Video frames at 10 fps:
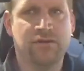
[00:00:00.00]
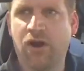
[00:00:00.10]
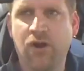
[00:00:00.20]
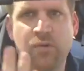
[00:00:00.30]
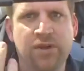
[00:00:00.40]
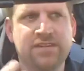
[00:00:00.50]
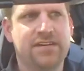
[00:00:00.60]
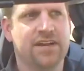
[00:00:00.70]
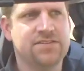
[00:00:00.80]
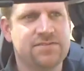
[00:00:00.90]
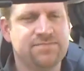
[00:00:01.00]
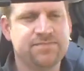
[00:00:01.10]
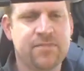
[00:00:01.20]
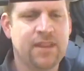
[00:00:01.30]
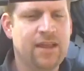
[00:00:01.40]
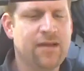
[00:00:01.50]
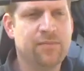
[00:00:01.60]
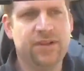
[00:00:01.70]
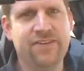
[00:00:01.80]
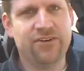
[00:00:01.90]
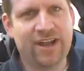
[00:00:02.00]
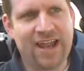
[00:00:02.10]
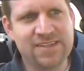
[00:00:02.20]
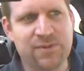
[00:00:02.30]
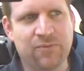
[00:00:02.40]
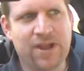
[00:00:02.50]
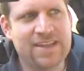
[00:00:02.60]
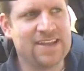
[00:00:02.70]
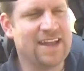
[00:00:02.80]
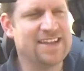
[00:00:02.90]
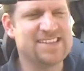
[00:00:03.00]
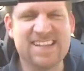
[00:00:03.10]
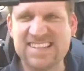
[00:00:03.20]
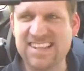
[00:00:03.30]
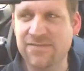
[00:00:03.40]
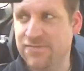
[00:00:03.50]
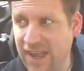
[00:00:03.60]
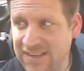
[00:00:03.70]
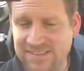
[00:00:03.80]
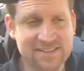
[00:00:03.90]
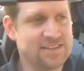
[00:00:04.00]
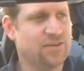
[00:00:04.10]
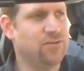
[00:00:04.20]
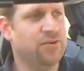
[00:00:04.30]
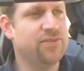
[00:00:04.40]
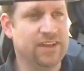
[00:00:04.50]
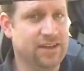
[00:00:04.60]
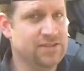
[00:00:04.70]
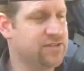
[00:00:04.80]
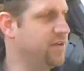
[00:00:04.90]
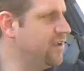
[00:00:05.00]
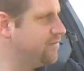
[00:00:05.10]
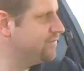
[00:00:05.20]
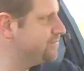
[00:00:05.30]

All one touch. Believe it or not, it's been recognized as the fastest sunroof in history.